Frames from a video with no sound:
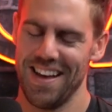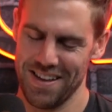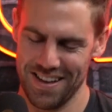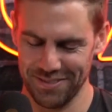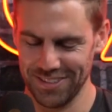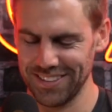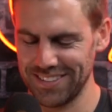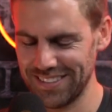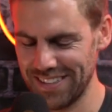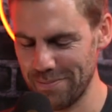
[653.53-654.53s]
I've got
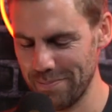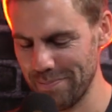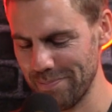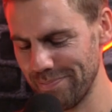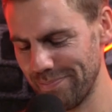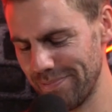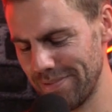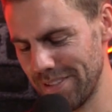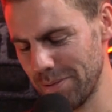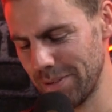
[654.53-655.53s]
some,
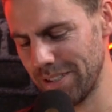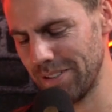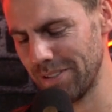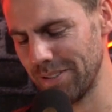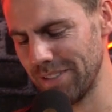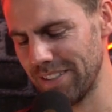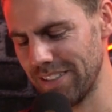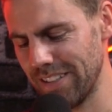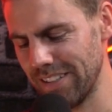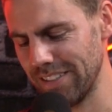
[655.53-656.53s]
what do you call it
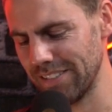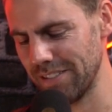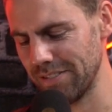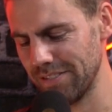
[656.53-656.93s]
in English?